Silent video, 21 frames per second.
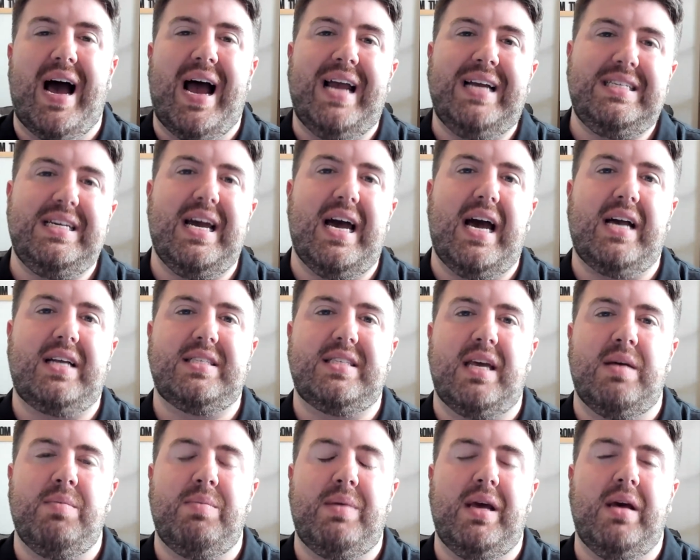IDX
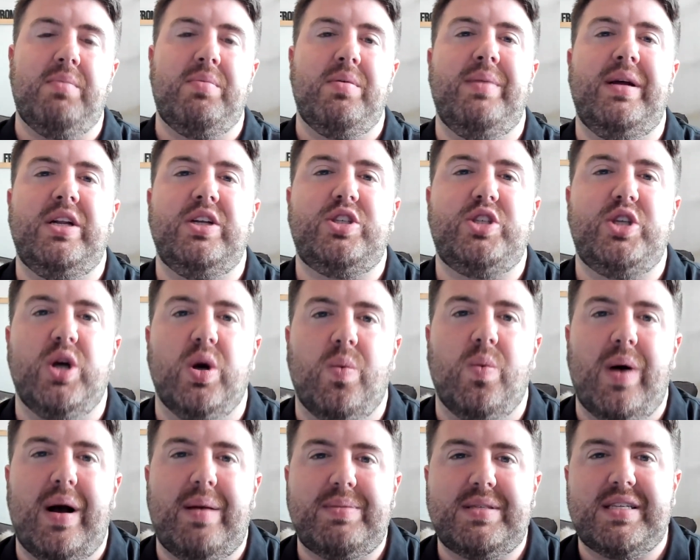can be implemented to your
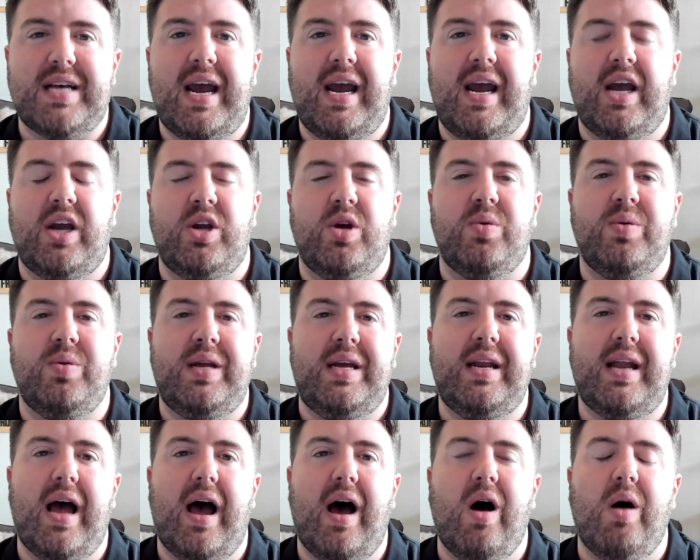website and you
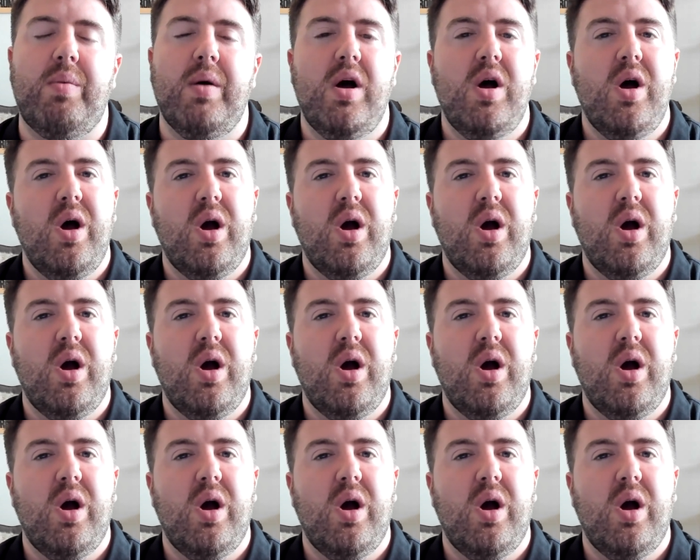need help,